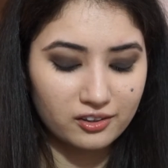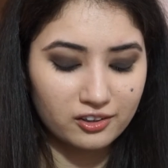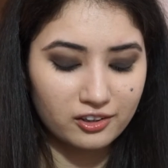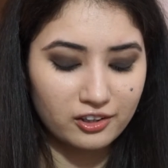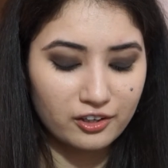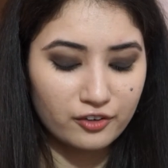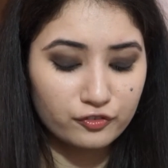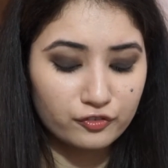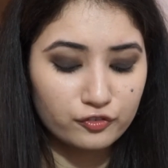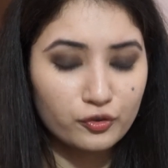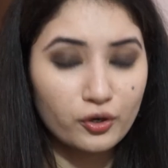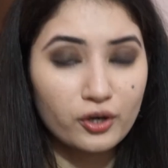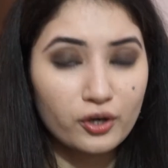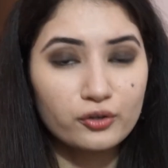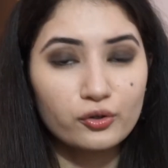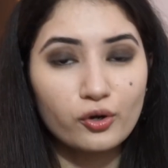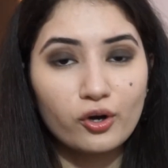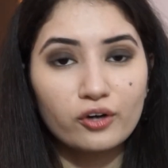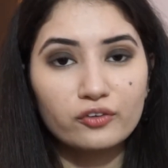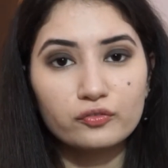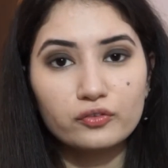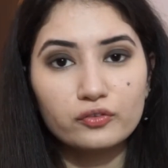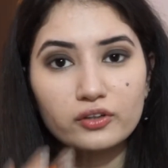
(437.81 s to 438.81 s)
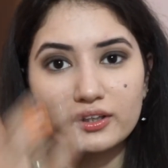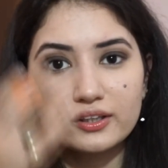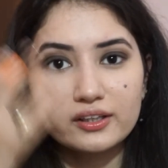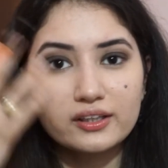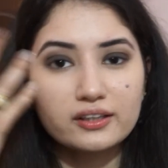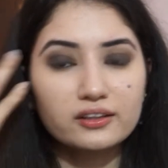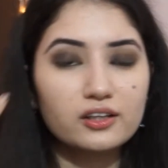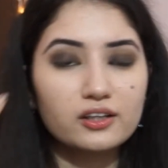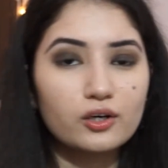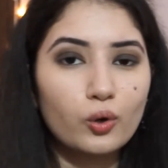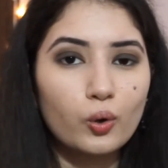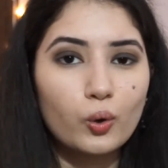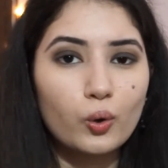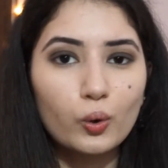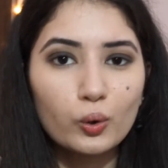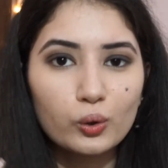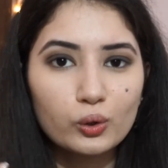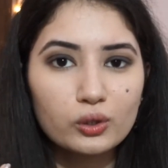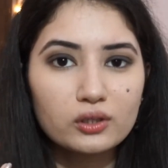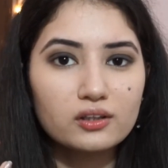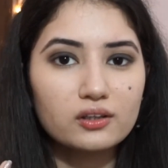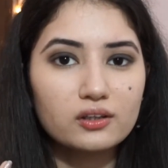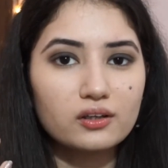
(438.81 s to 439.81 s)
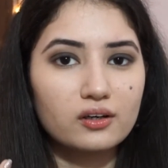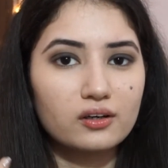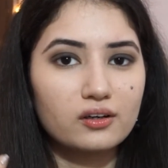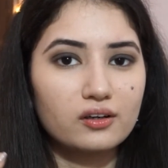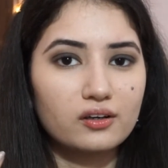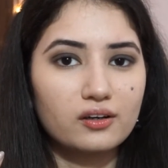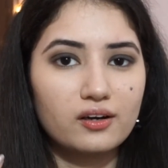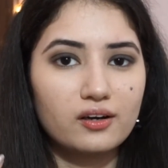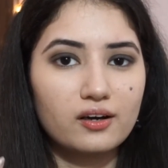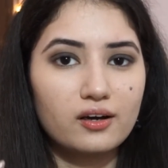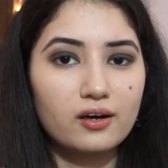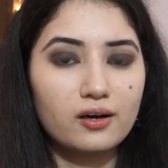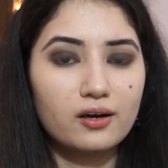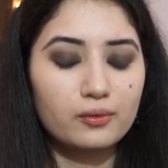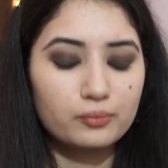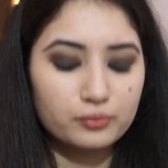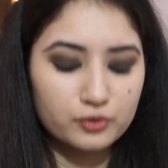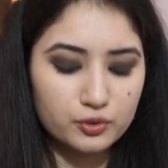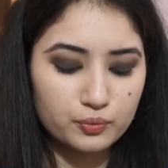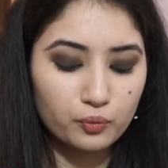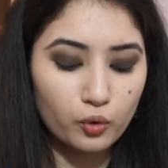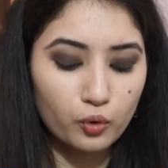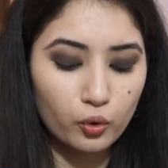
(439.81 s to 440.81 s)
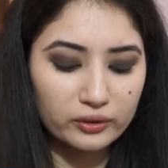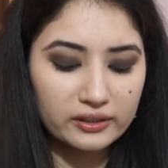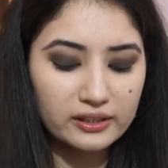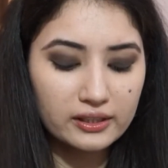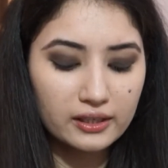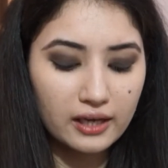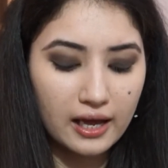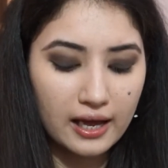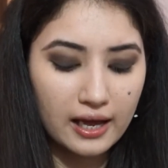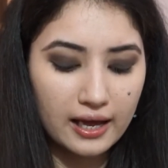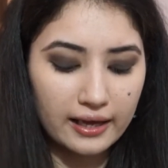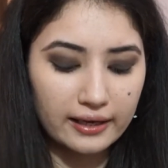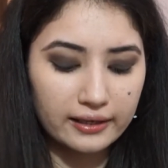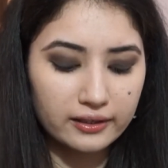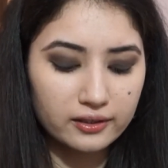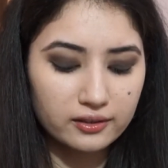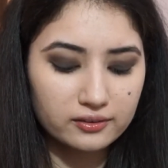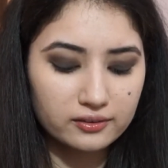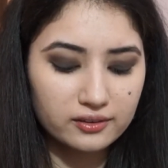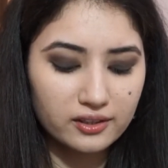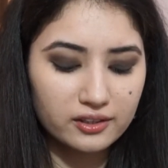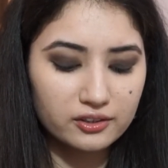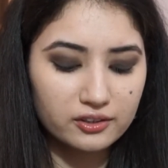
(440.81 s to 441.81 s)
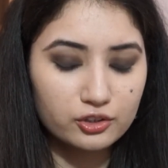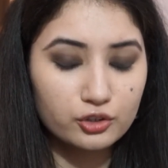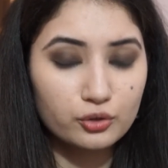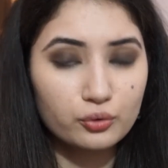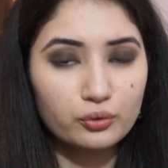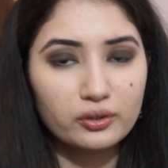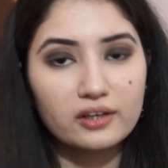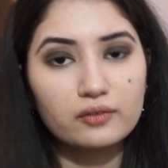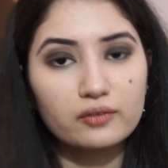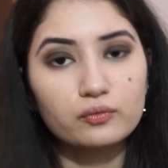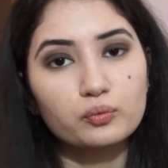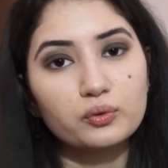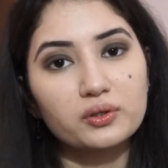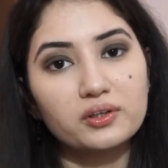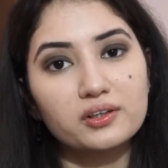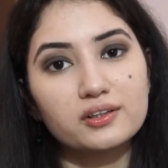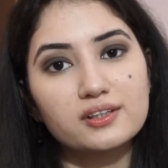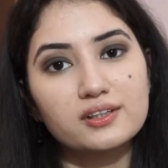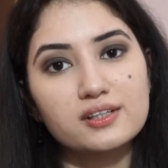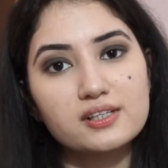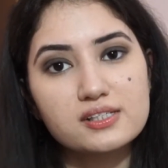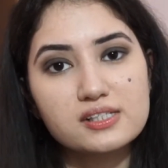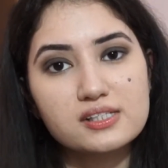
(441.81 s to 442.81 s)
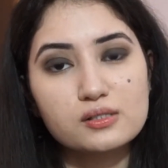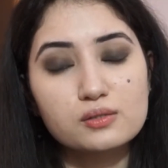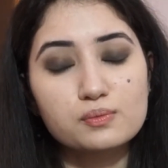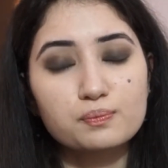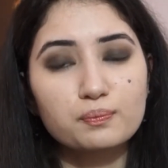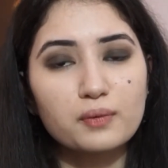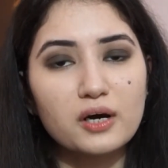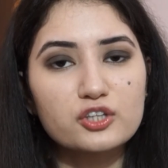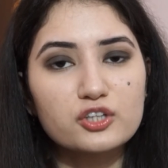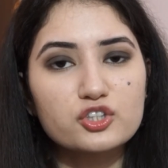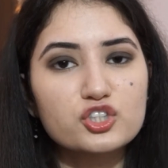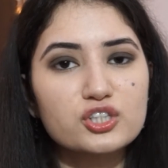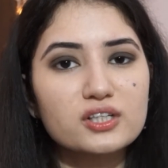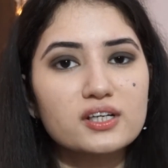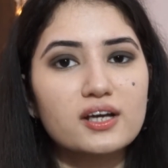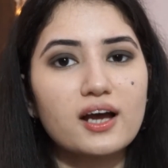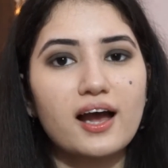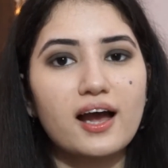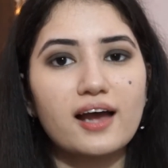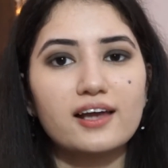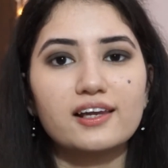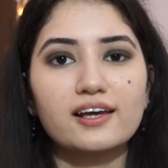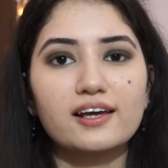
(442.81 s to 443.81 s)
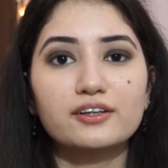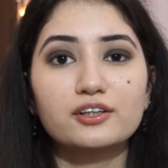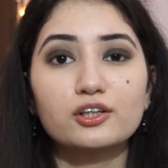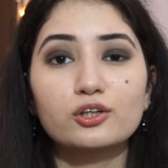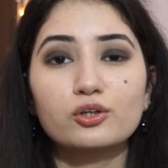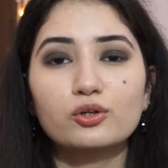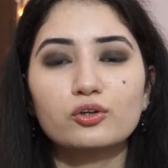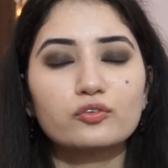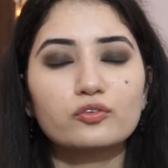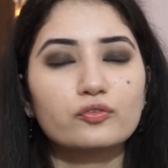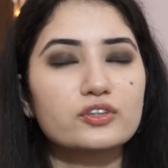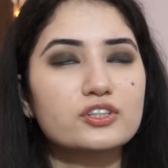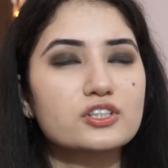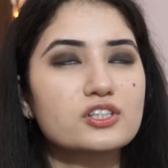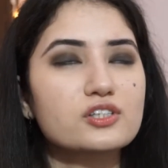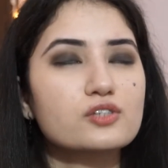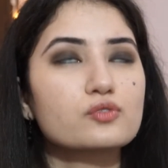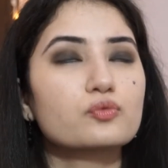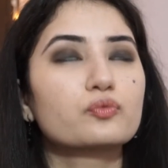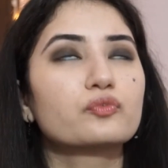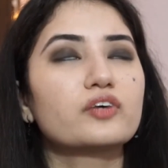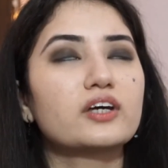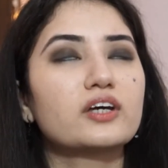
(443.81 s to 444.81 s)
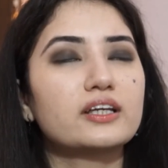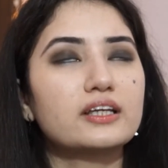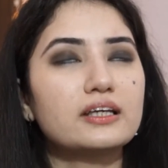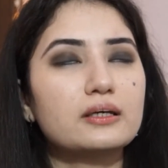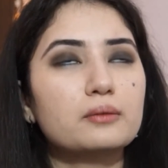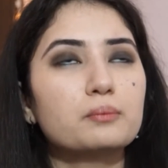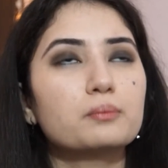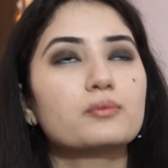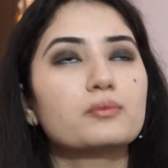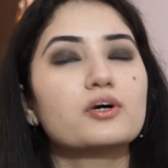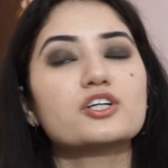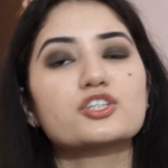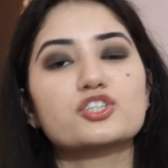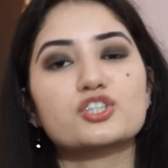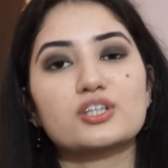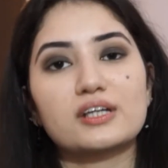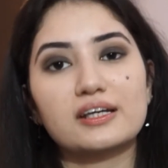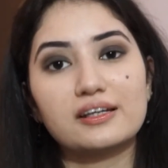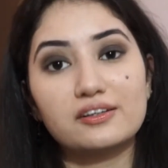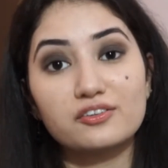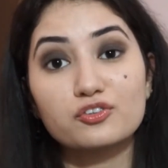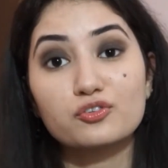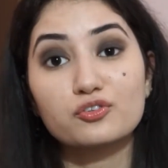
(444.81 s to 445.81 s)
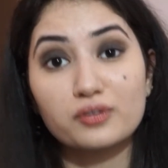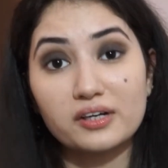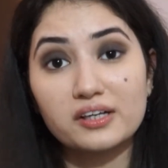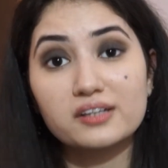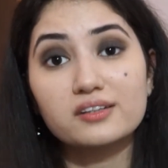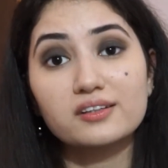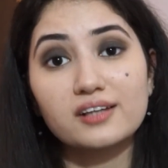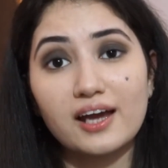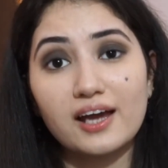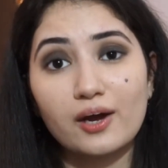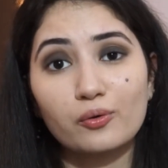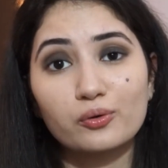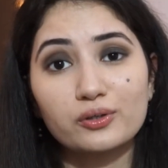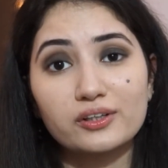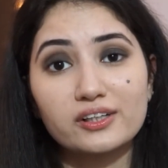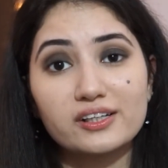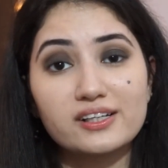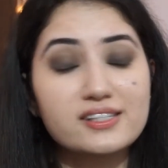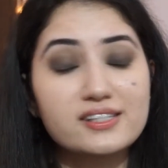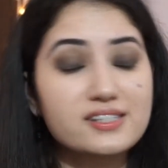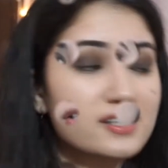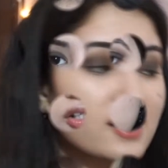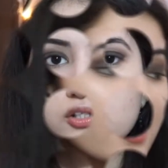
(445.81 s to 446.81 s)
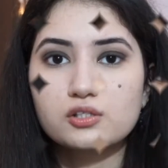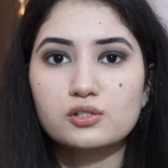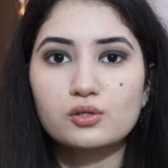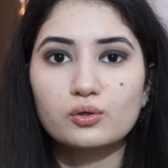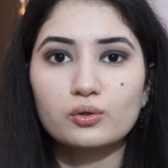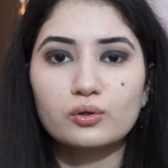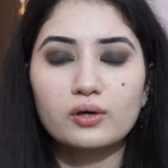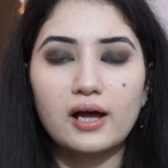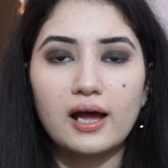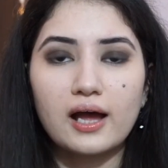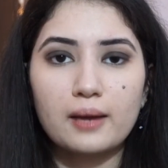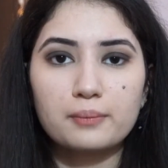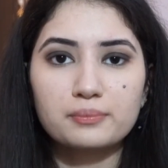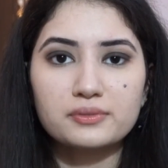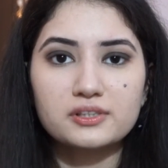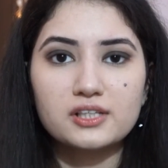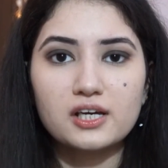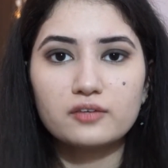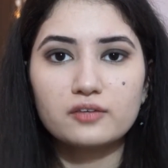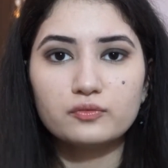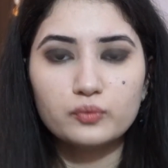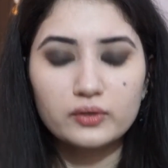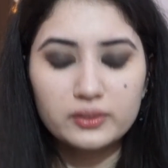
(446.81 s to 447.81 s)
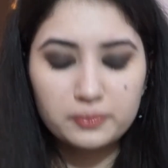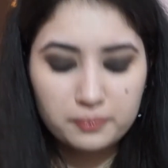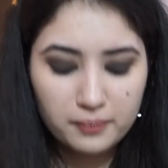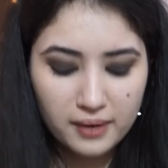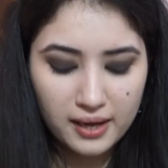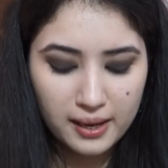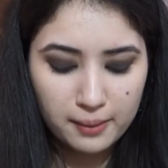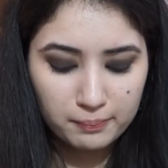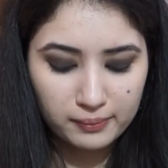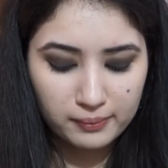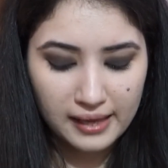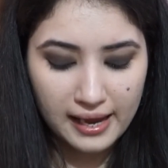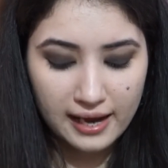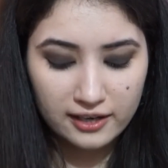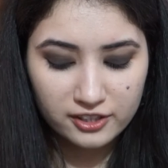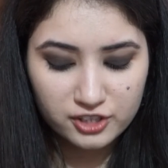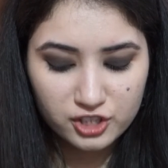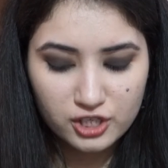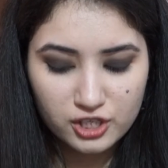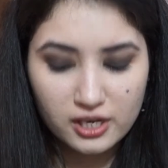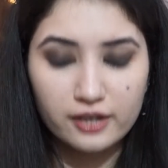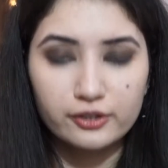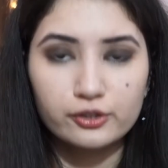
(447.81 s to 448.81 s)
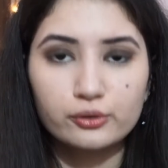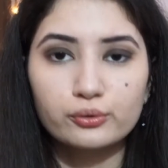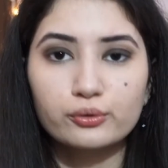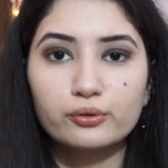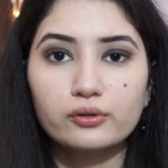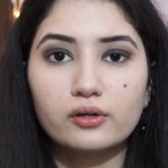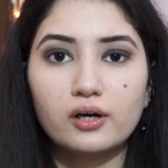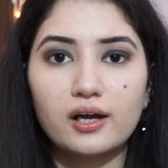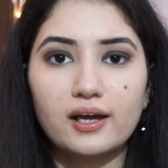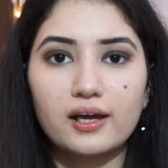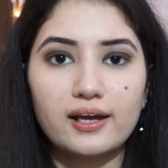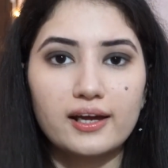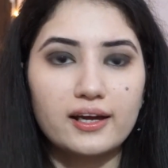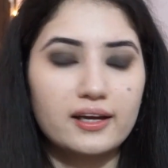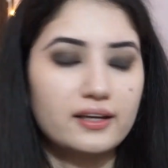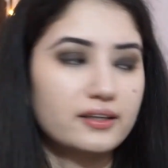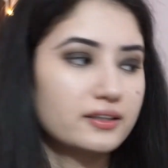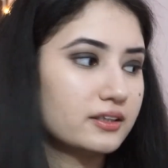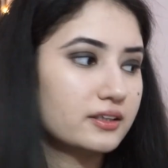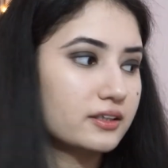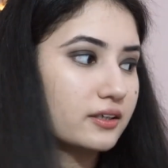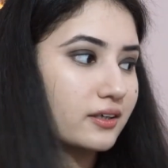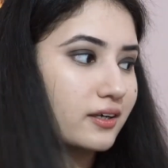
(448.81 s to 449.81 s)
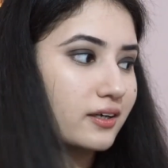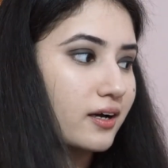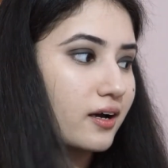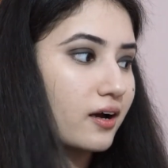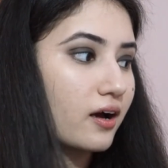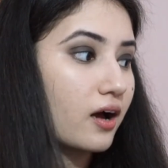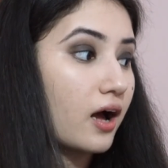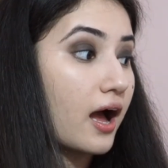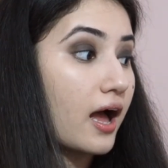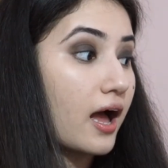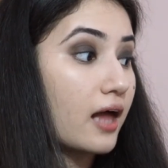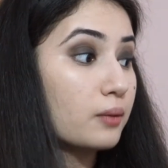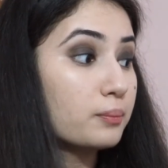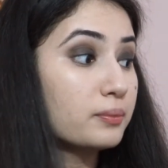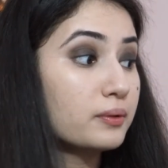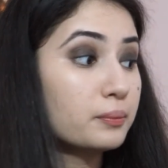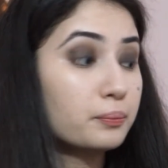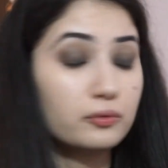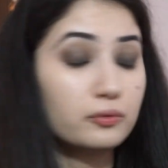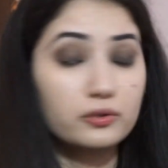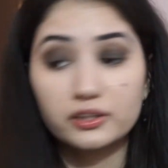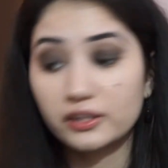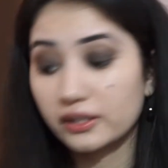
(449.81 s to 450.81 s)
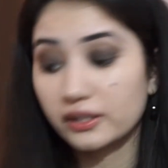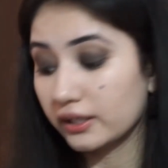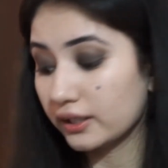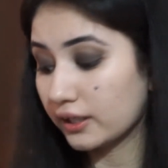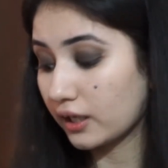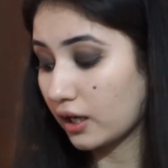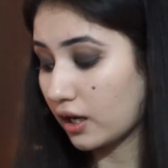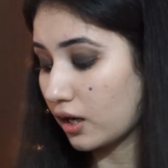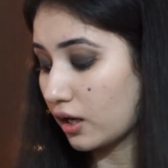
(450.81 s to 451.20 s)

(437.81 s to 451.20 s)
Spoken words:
If you are not wearing the whole smoky eye, then you can wear this smudgy eyeliner look, which is very much in trend nowadays. So I'm done with my black shadow, and I'll be putting